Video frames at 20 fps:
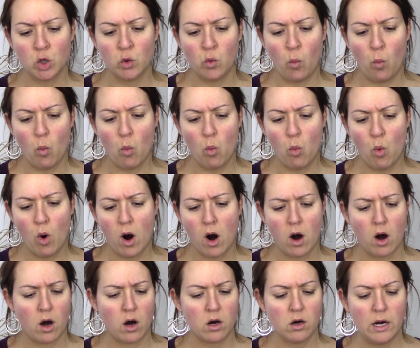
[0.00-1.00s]

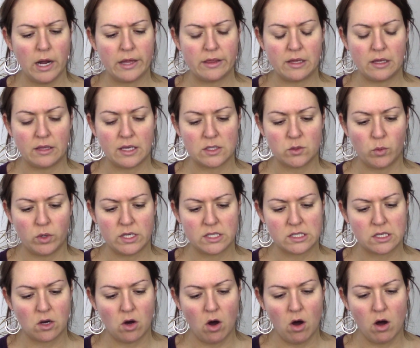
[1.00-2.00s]
Noir, I think that's what it's
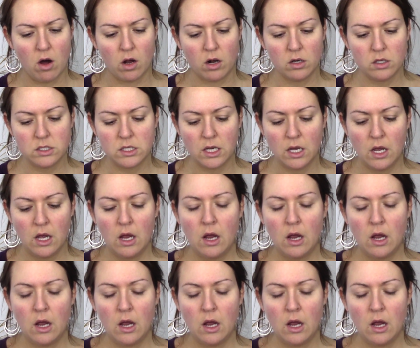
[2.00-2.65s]
called.